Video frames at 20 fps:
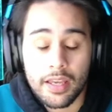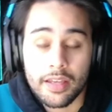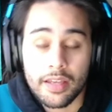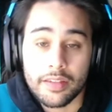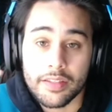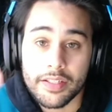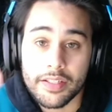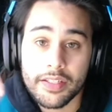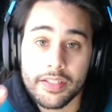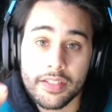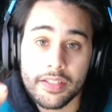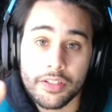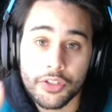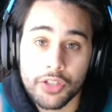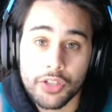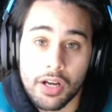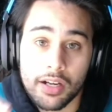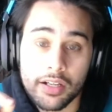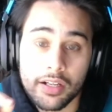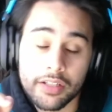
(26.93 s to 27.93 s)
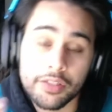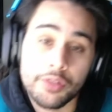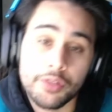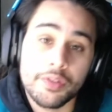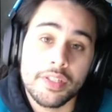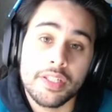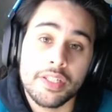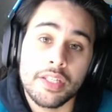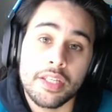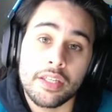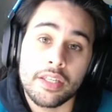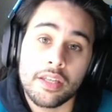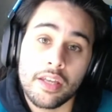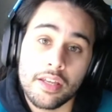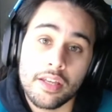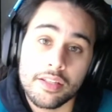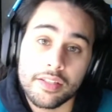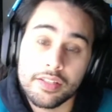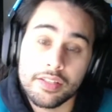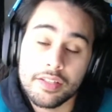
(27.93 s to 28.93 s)
This is the shotgun you see
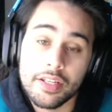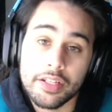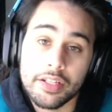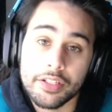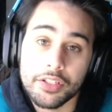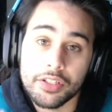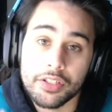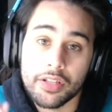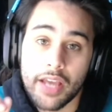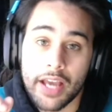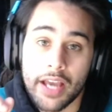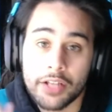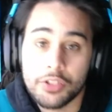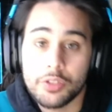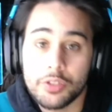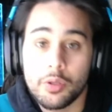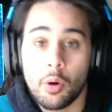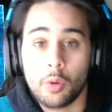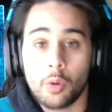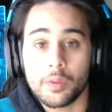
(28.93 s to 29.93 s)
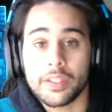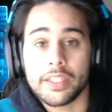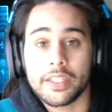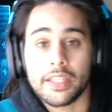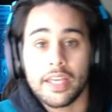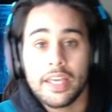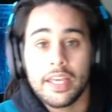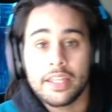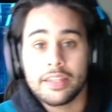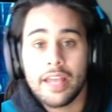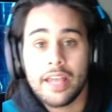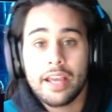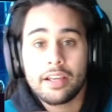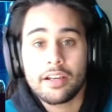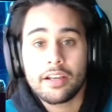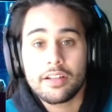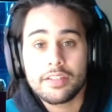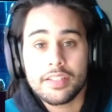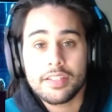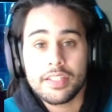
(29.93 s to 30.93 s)
Stitch actually holding in that
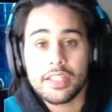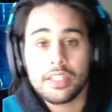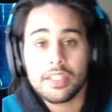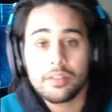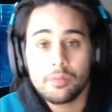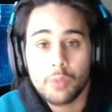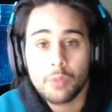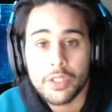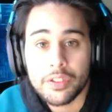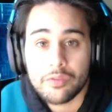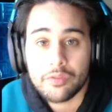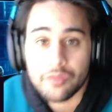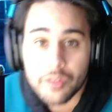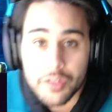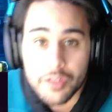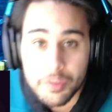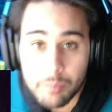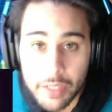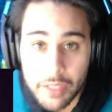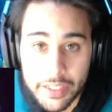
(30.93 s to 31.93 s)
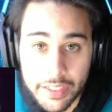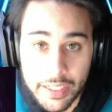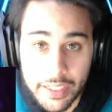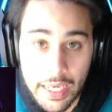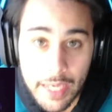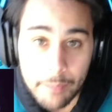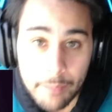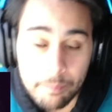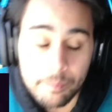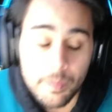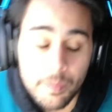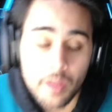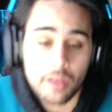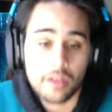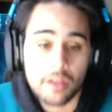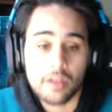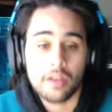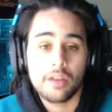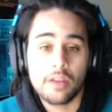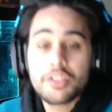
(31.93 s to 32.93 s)
cutscene when you first play the game.
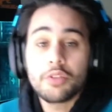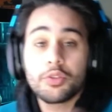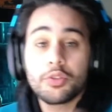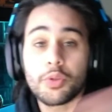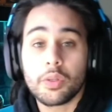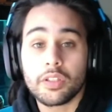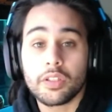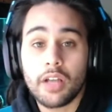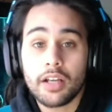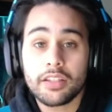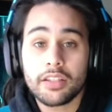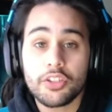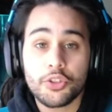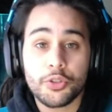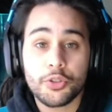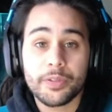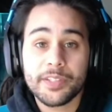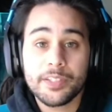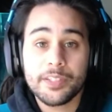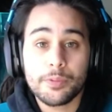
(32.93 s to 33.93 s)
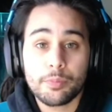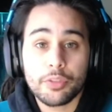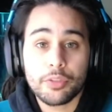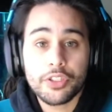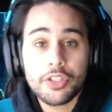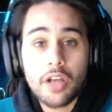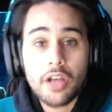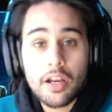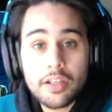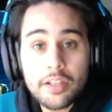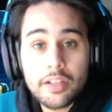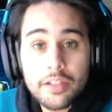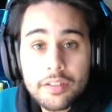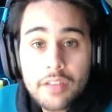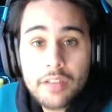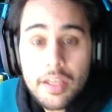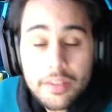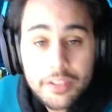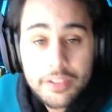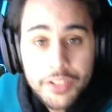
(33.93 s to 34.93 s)
So to unlock the Street Sweeper
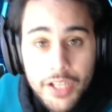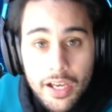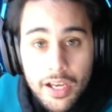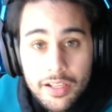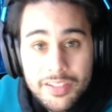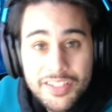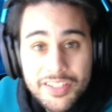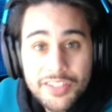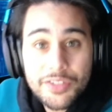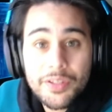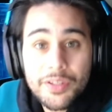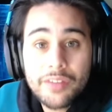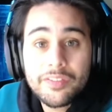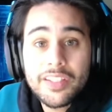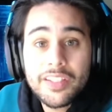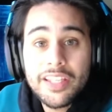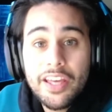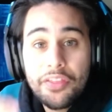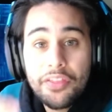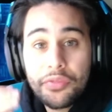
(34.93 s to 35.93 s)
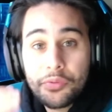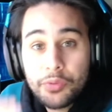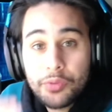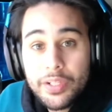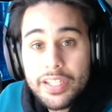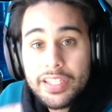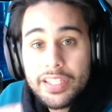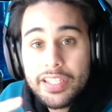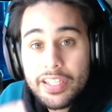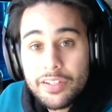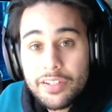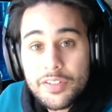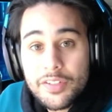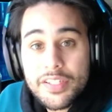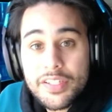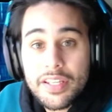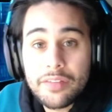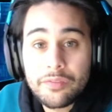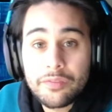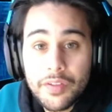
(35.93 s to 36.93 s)
shotgun, the challenge is you have to get 3
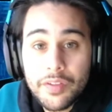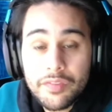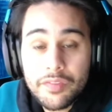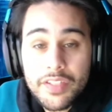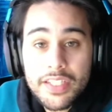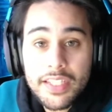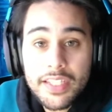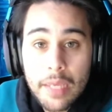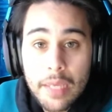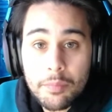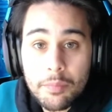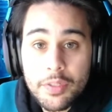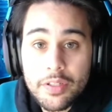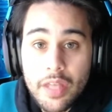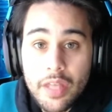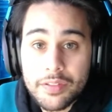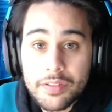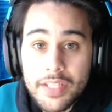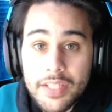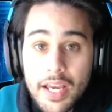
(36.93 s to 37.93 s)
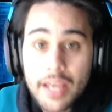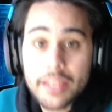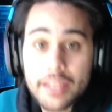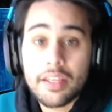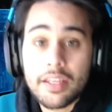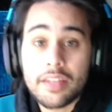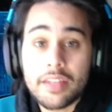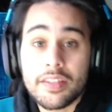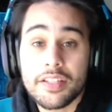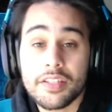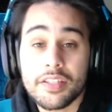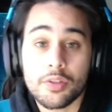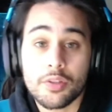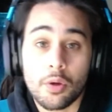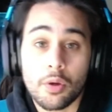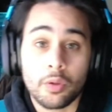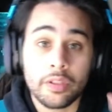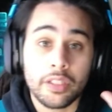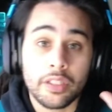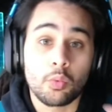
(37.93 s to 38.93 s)
kills in 15 games without dying, and this is
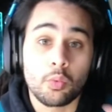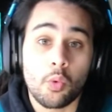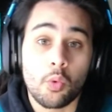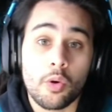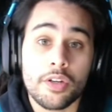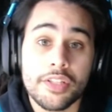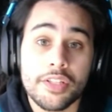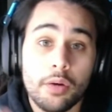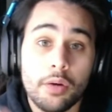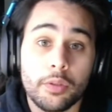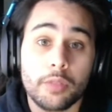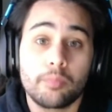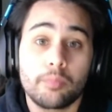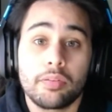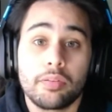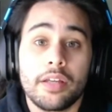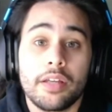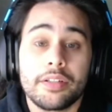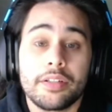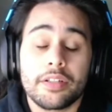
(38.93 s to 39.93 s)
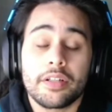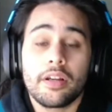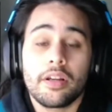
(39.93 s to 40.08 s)
only in Warzone or Plunder.